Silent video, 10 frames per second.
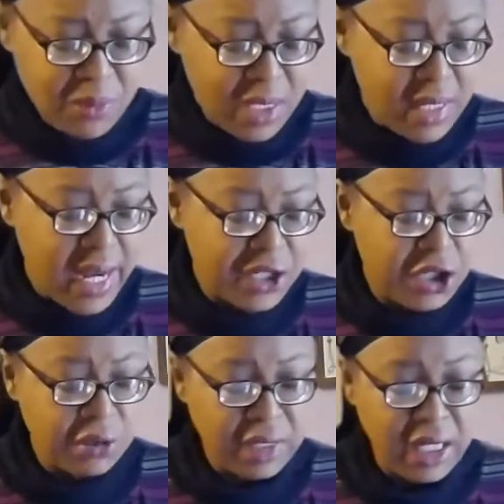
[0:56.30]
Next,
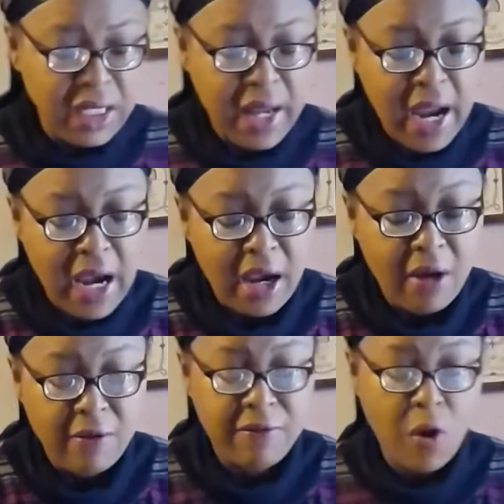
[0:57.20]
you'll need a
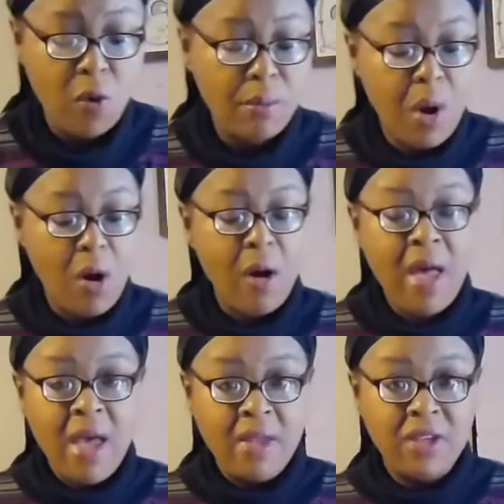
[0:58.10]
foam ball.
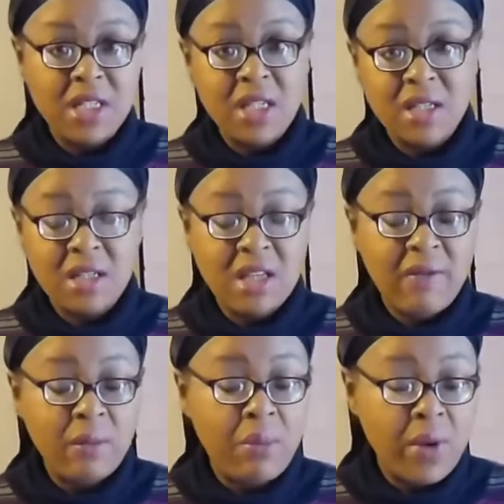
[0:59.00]
This is a
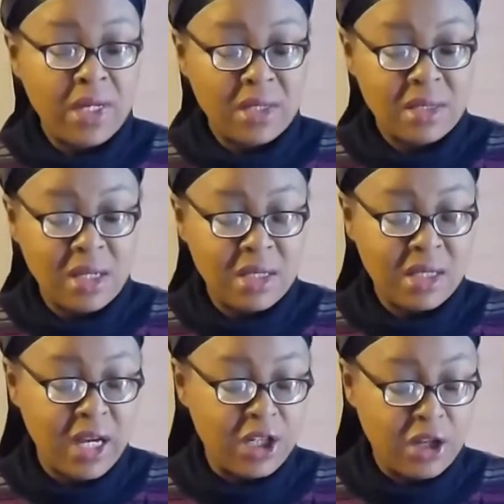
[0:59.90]

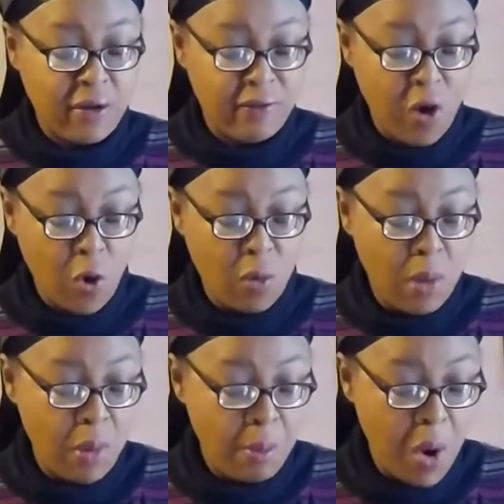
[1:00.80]
7.6-inch
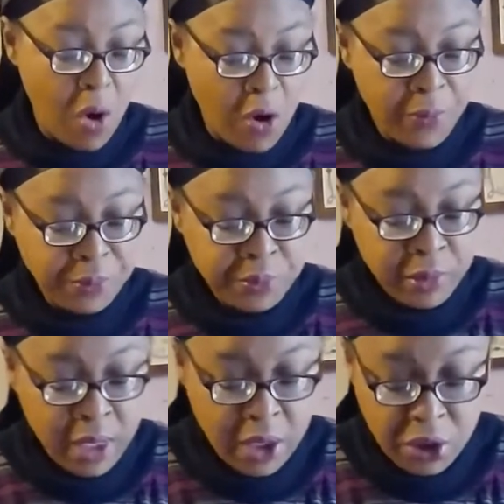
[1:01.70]
foam ball.
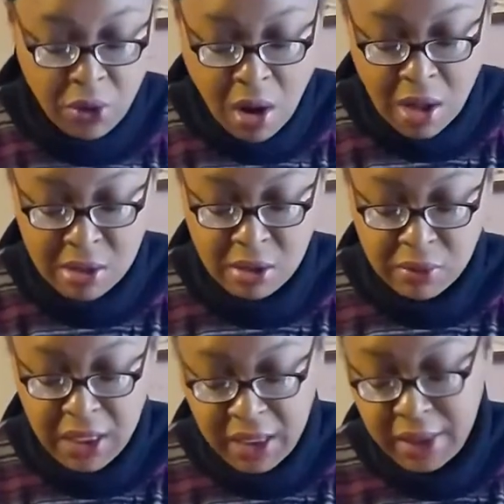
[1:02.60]
You'll
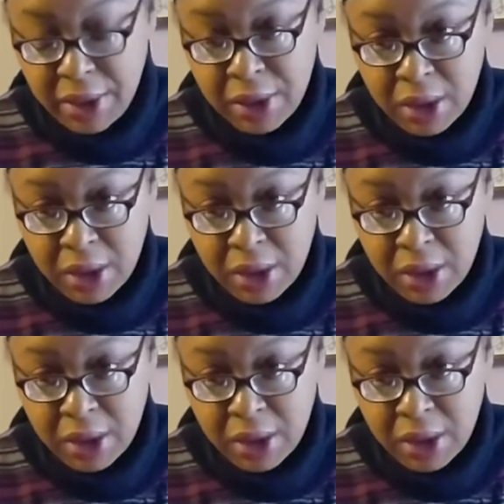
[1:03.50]
also need,